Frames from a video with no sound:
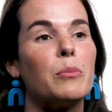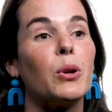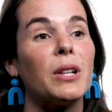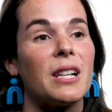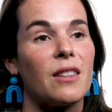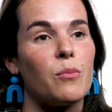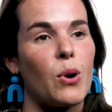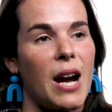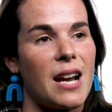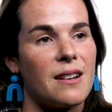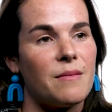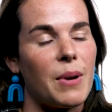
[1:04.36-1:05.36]
Bullet in the
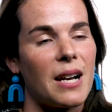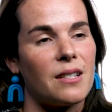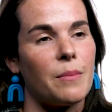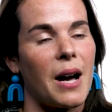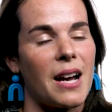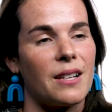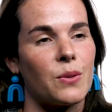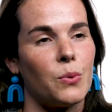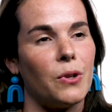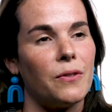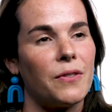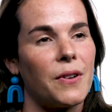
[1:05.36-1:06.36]
Brain by Tobias
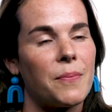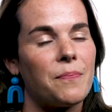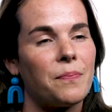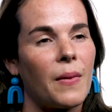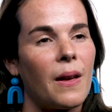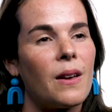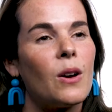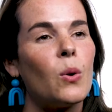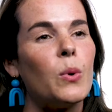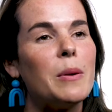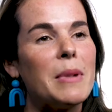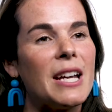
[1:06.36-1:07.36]
Wolff.
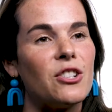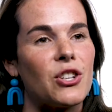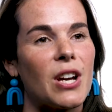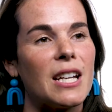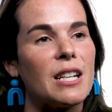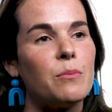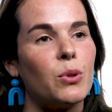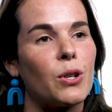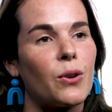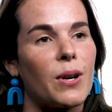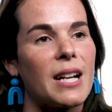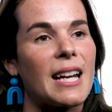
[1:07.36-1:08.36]
We meet jaded
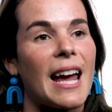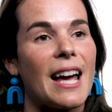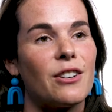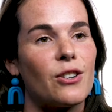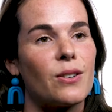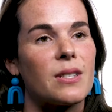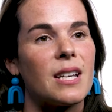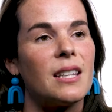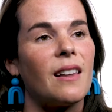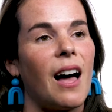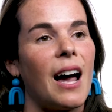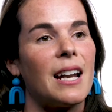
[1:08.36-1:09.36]
book critic Anders in
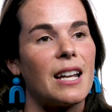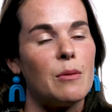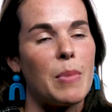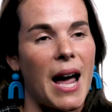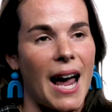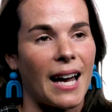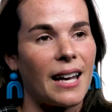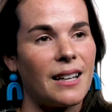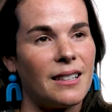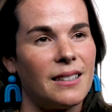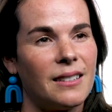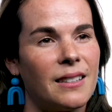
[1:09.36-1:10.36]
line at a bank.
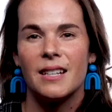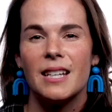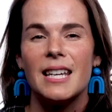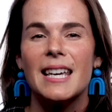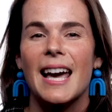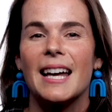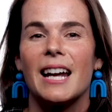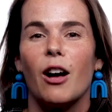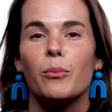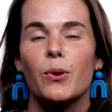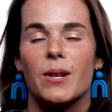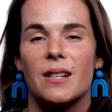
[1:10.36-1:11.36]
He can't
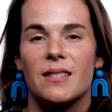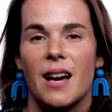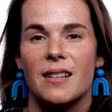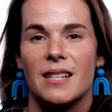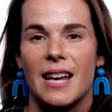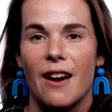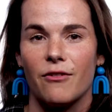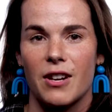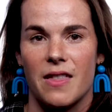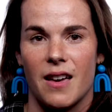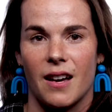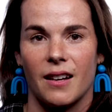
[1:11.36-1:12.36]
help criticizing
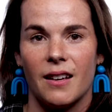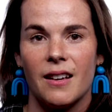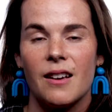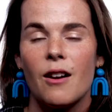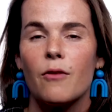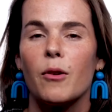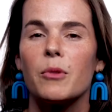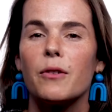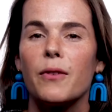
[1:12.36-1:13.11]
everything, from the